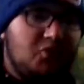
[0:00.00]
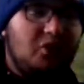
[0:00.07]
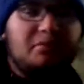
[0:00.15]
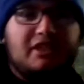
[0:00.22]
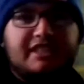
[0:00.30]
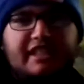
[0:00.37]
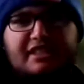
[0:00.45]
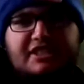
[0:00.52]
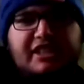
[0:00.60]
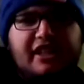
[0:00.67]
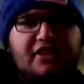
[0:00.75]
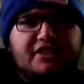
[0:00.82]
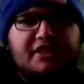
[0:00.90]
I'm going to take the
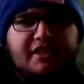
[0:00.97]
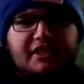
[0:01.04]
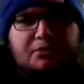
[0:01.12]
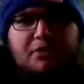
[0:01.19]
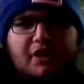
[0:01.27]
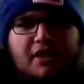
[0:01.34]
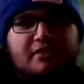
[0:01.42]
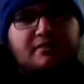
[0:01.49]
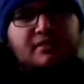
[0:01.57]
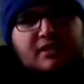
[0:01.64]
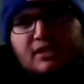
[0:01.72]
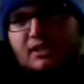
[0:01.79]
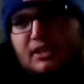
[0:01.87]
Steelers in this one.
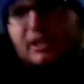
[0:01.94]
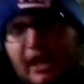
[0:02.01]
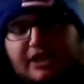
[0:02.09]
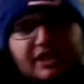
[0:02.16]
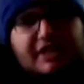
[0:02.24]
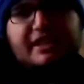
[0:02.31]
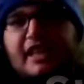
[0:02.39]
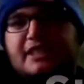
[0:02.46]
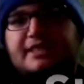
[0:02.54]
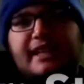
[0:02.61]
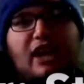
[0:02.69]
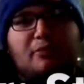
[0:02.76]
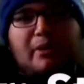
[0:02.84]
I just can't see
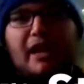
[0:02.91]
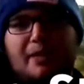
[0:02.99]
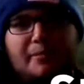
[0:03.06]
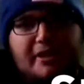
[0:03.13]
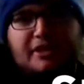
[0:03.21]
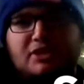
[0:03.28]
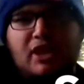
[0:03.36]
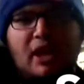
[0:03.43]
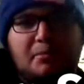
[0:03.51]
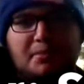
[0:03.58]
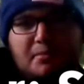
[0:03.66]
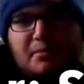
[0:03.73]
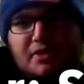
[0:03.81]
how Miami can stop
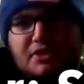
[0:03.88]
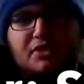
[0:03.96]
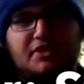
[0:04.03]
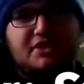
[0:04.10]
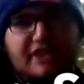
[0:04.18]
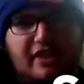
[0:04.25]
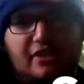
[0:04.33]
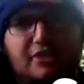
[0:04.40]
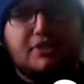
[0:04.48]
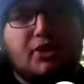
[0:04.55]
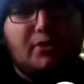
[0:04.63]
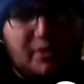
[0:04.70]
them. So the Steelers over the